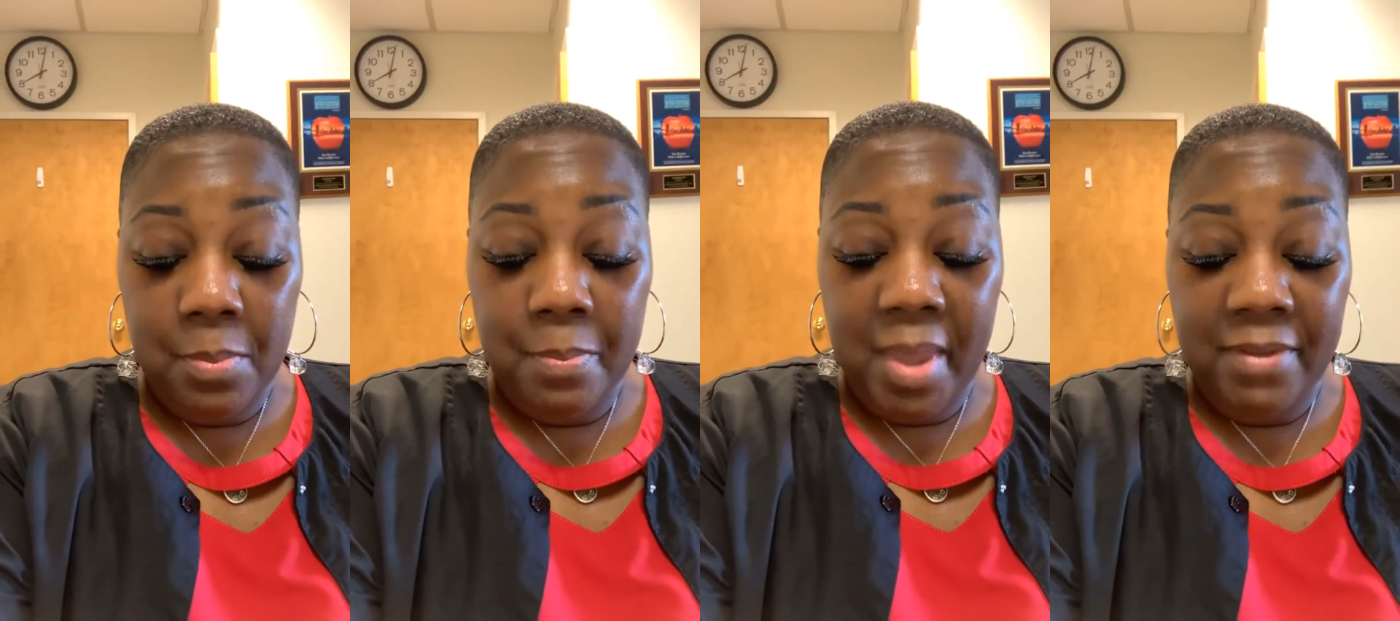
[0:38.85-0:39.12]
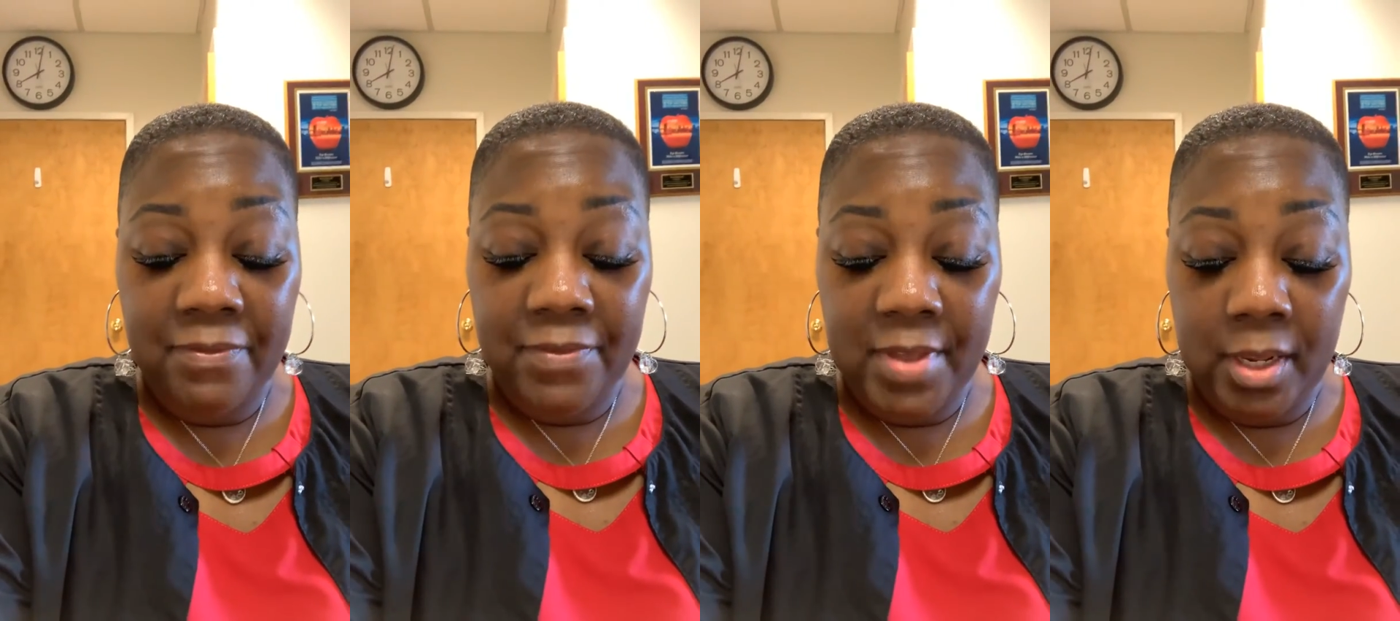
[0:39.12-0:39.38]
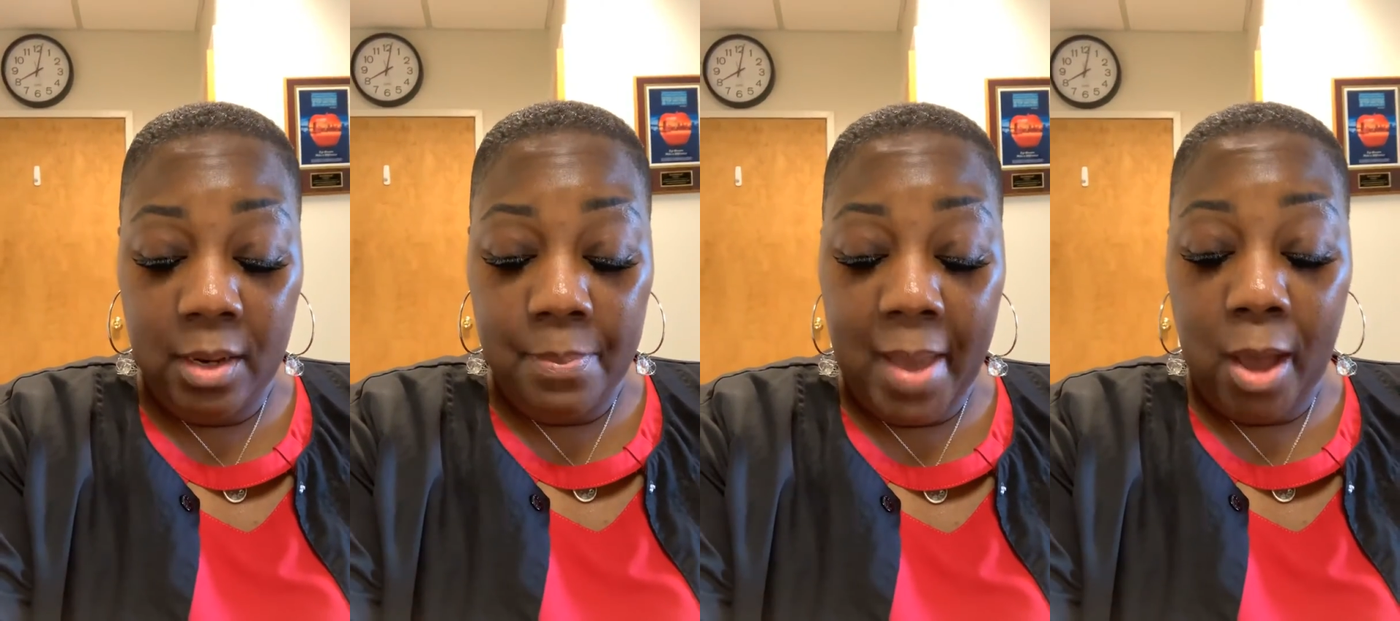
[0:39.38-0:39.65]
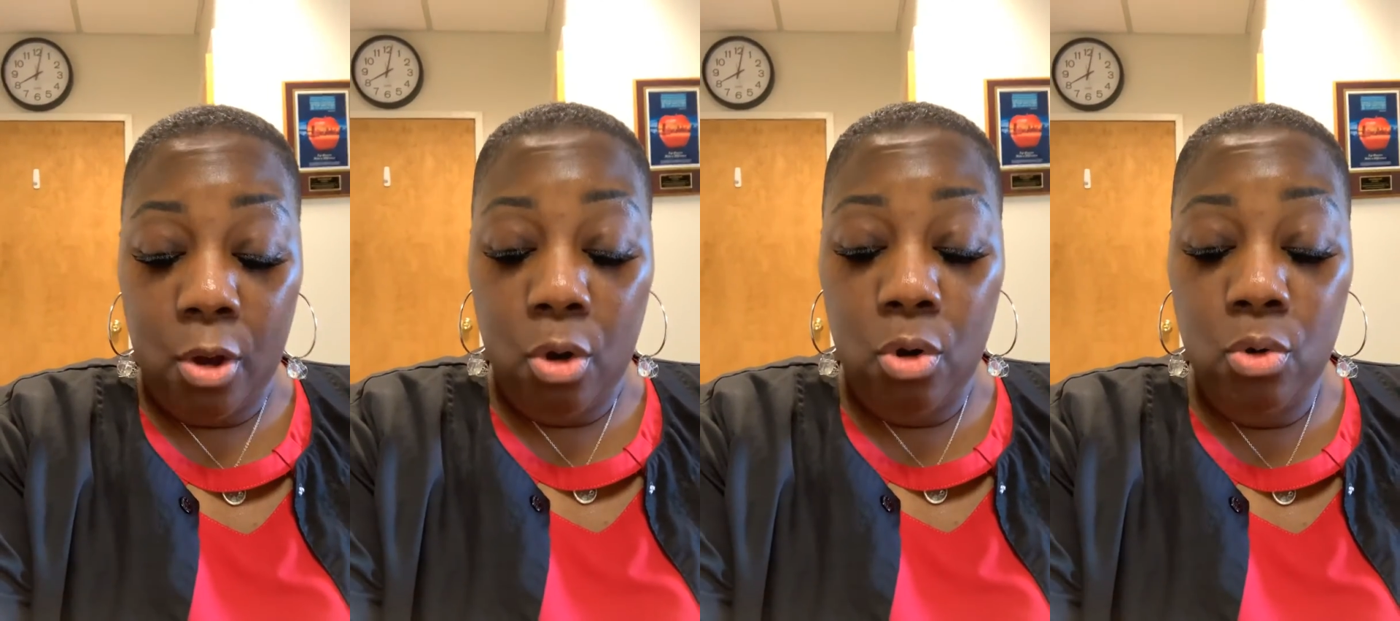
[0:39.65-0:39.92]
may feel
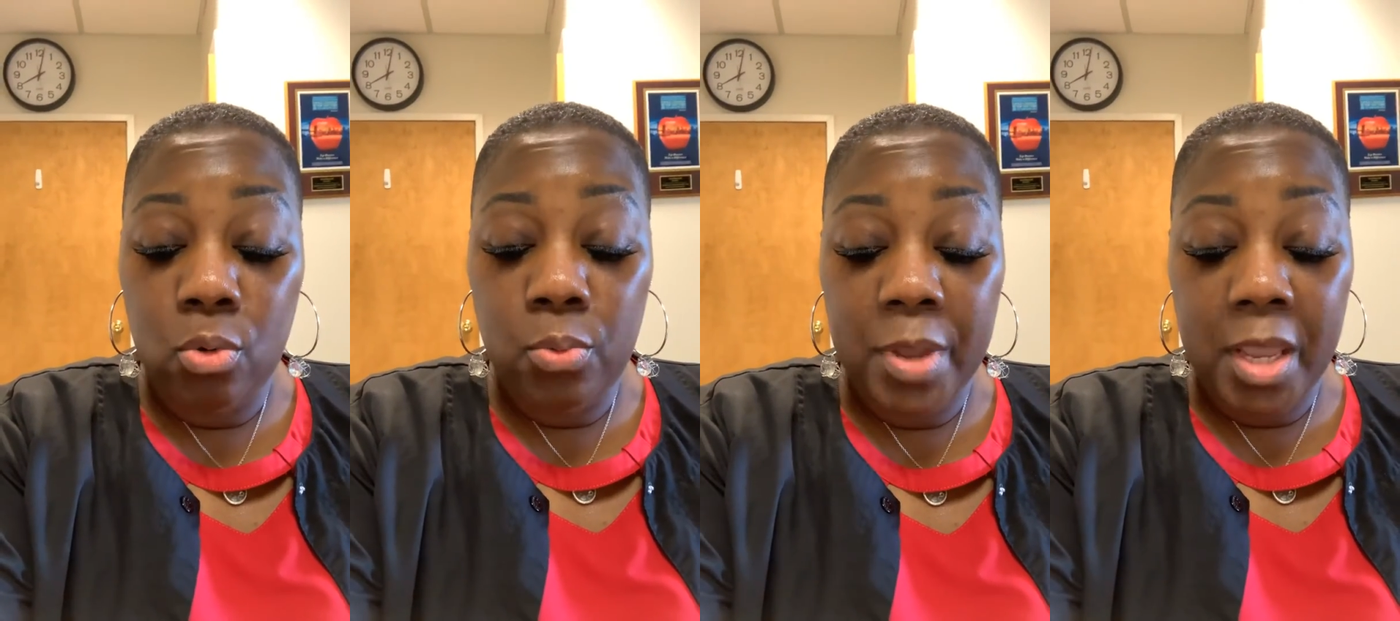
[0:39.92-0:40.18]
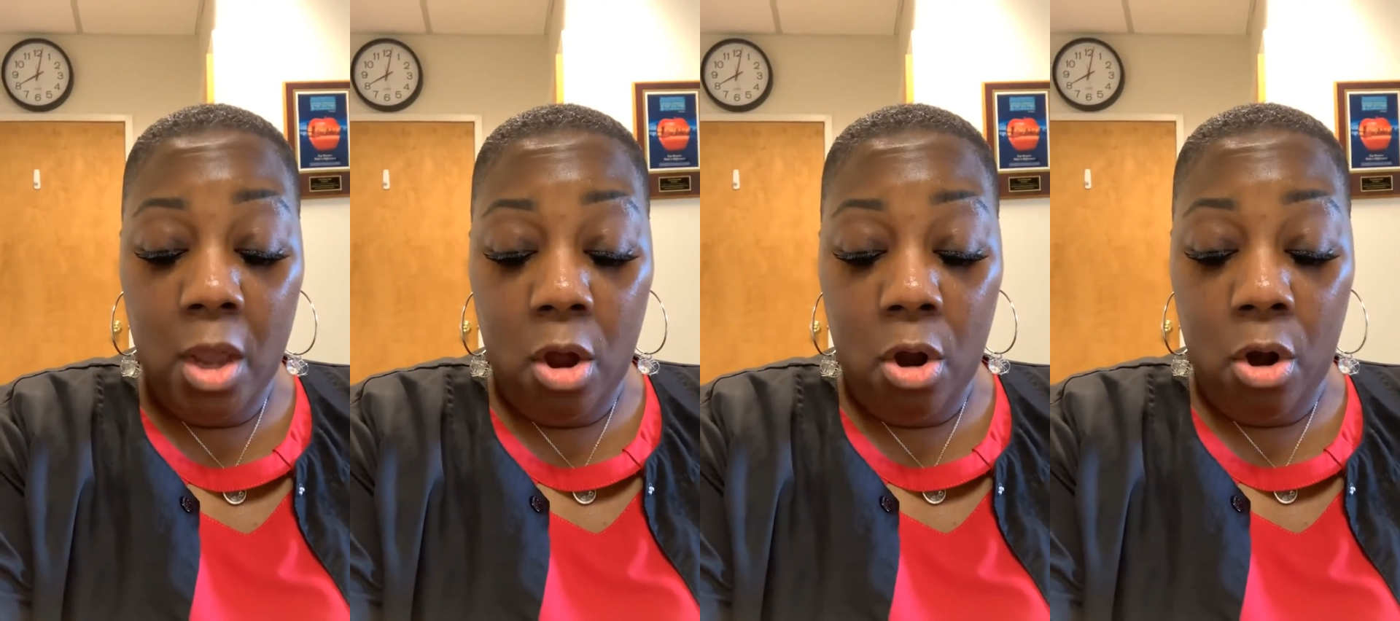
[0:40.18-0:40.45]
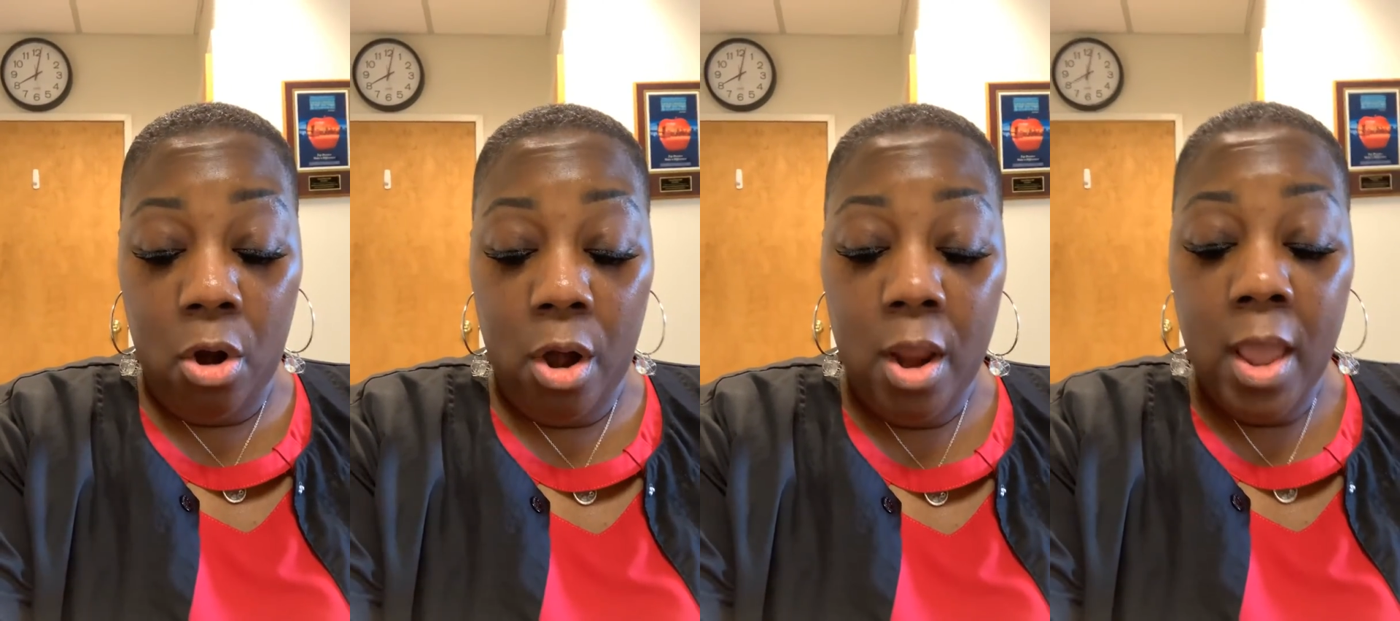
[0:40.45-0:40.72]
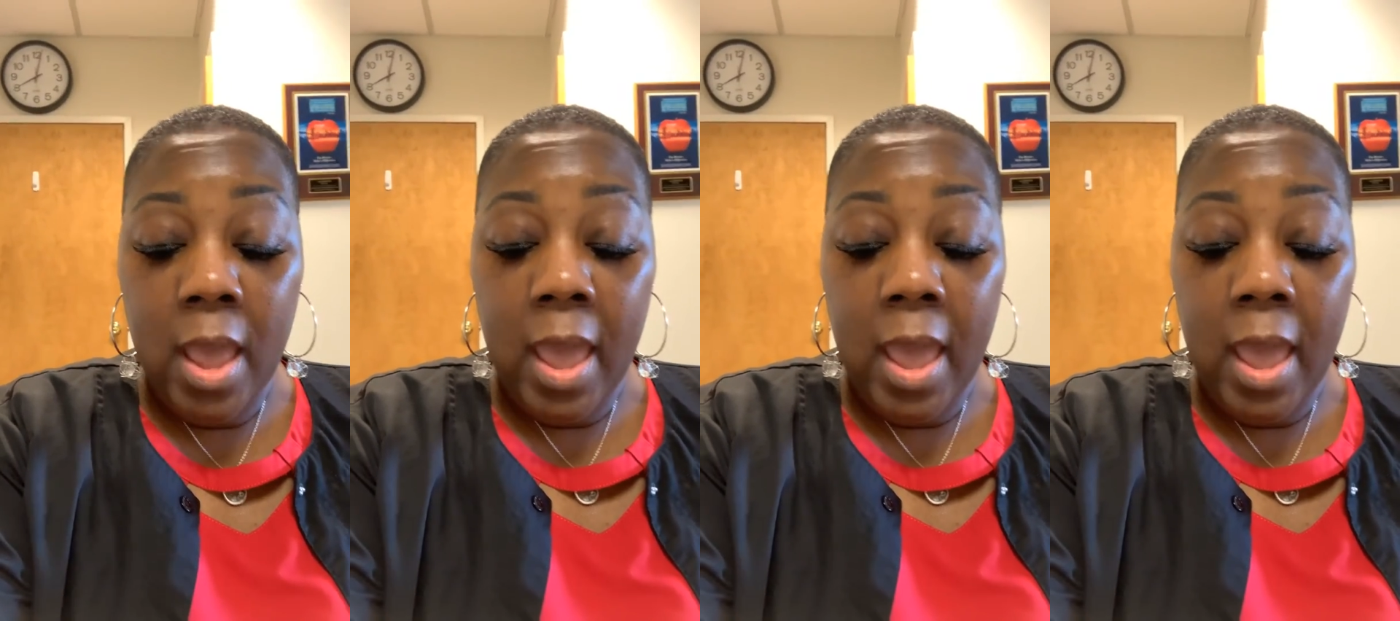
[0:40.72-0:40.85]
about who we are